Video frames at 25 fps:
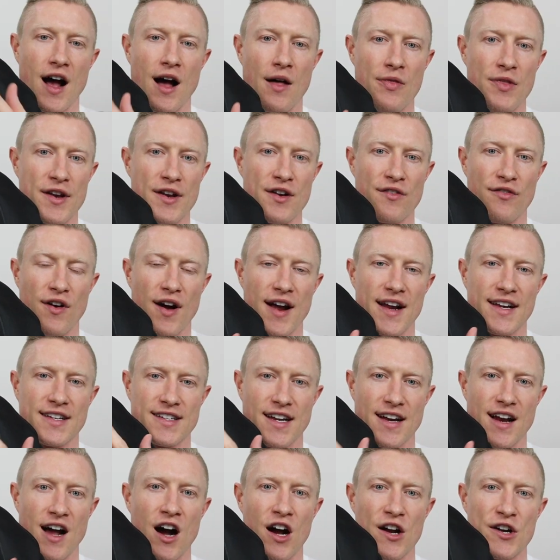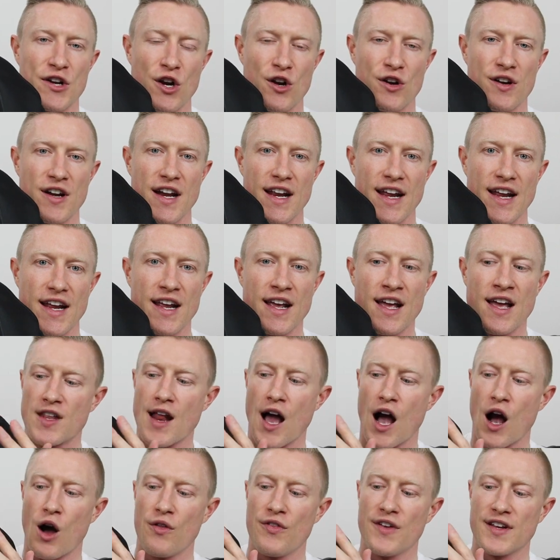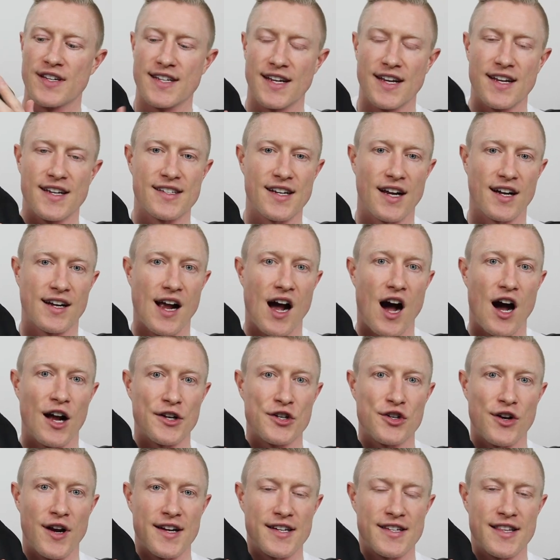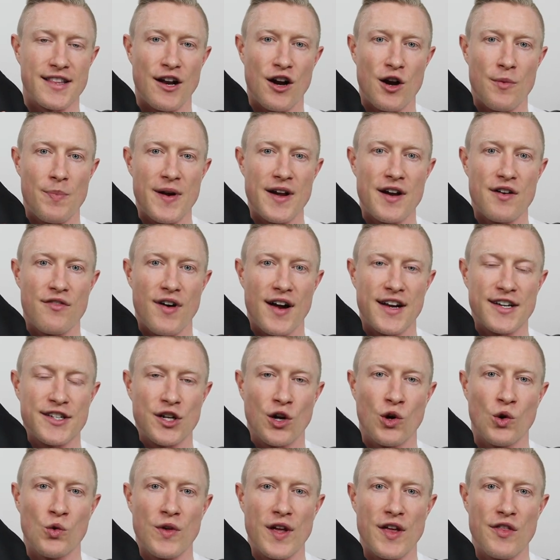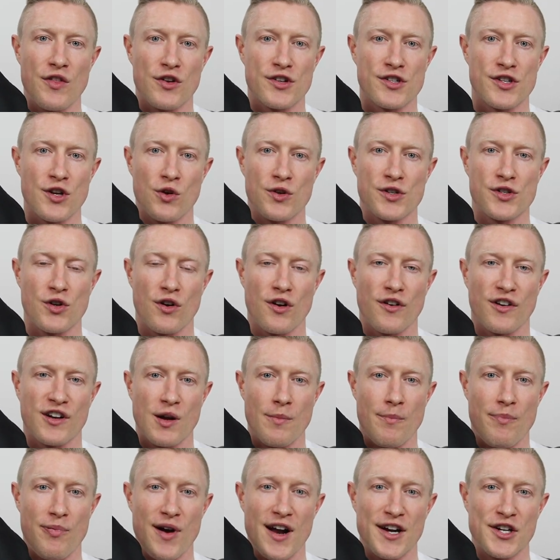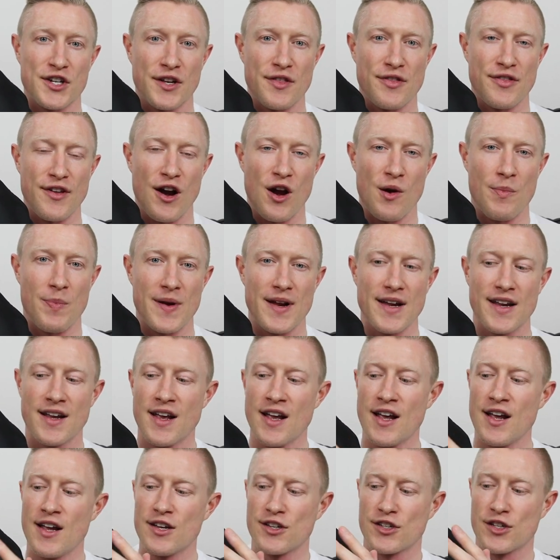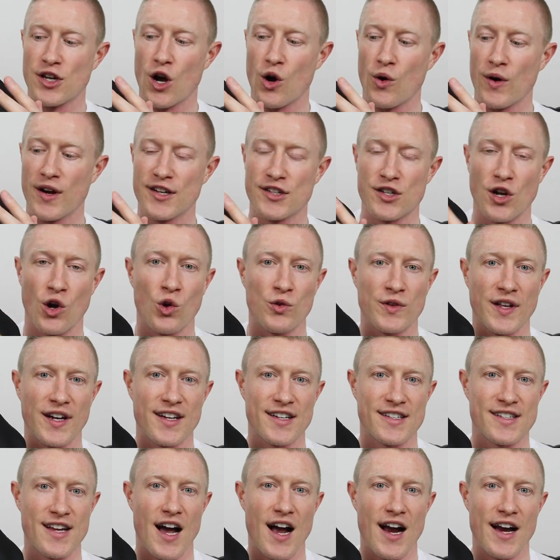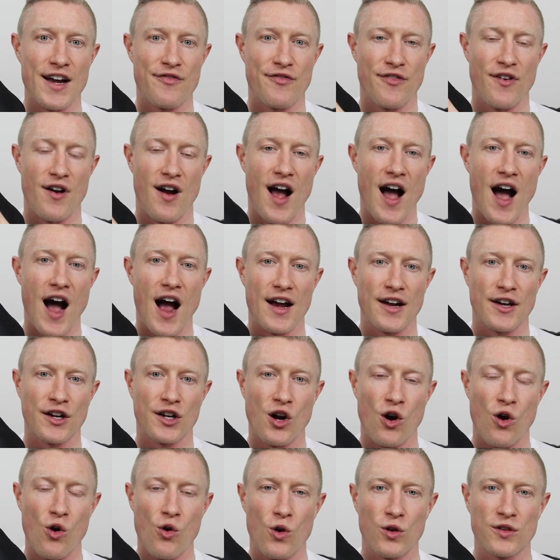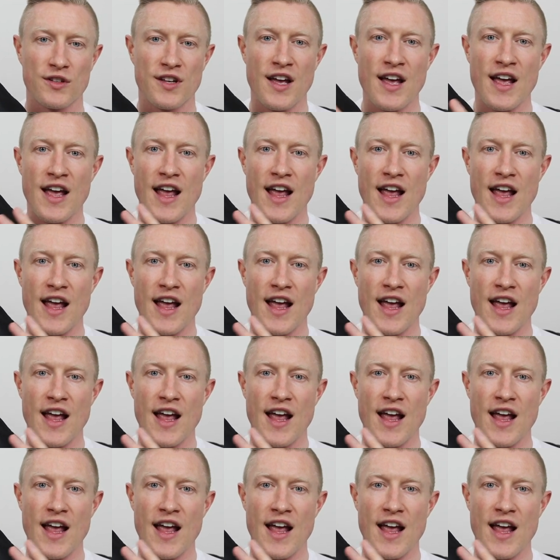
on the device and on your knee. Now, this is a contrast therapy device only. There's no sort of compression therapy, so it is only designed for hot and cold.